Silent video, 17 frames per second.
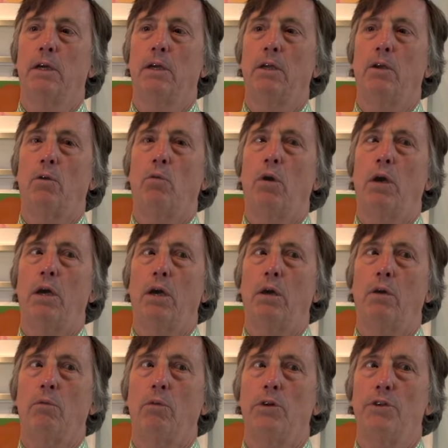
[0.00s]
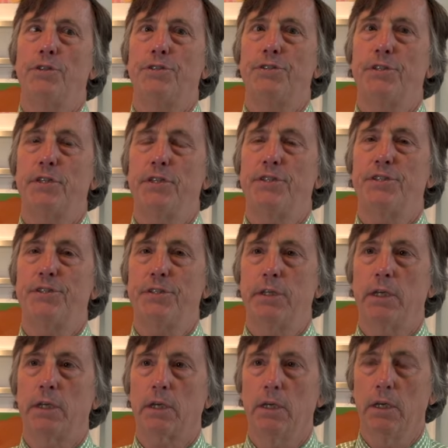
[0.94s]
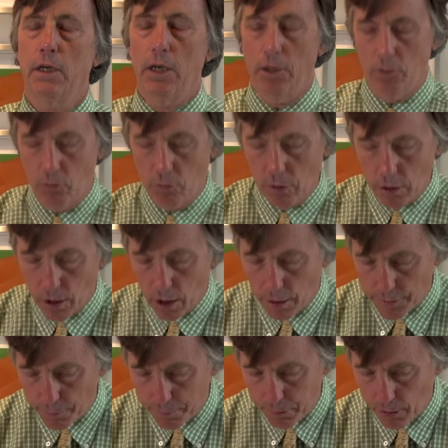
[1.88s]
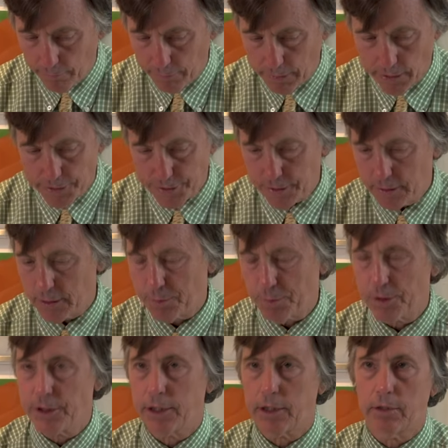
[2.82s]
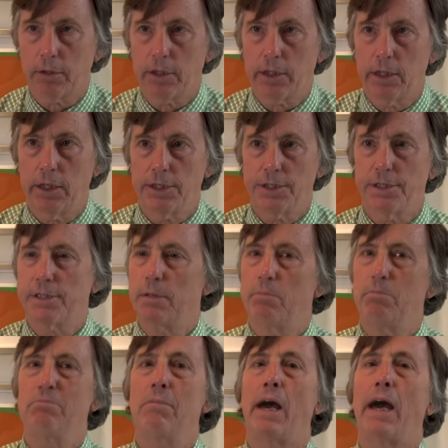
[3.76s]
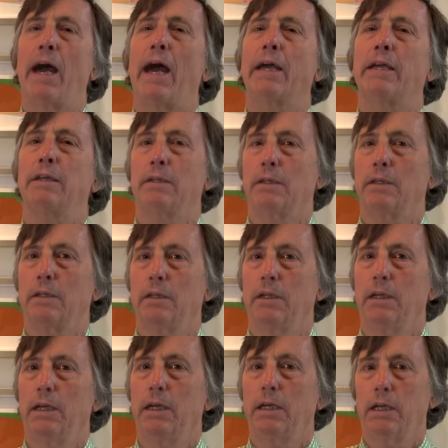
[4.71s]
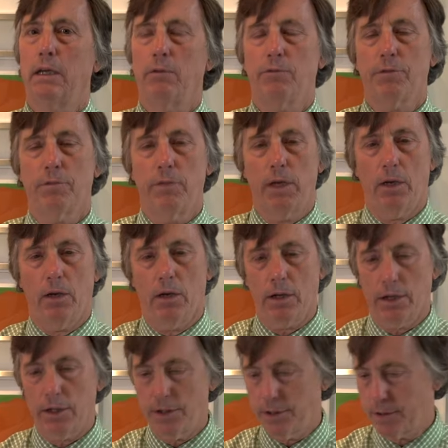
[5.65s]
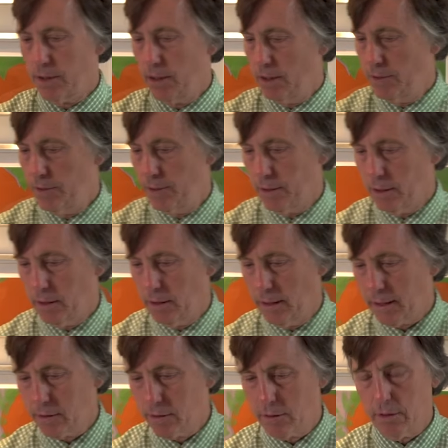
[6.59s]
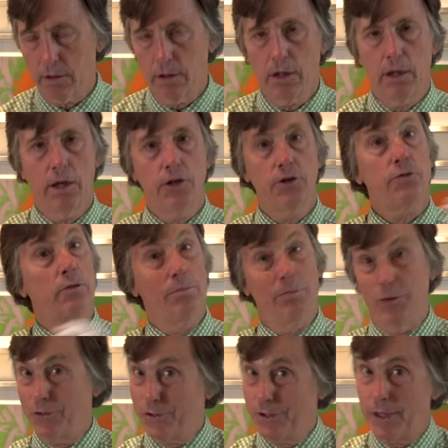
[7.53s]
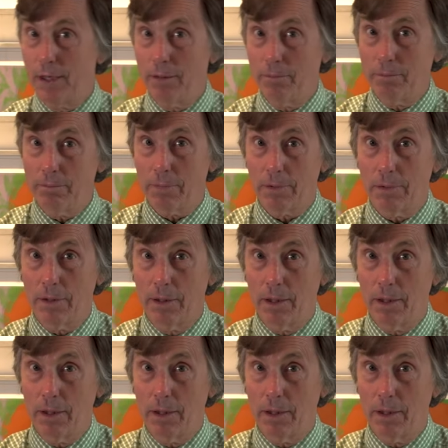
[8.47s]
You know, where was this thing? The provenance in this particular case is immaculate. It came from the artist to the collector to a museum.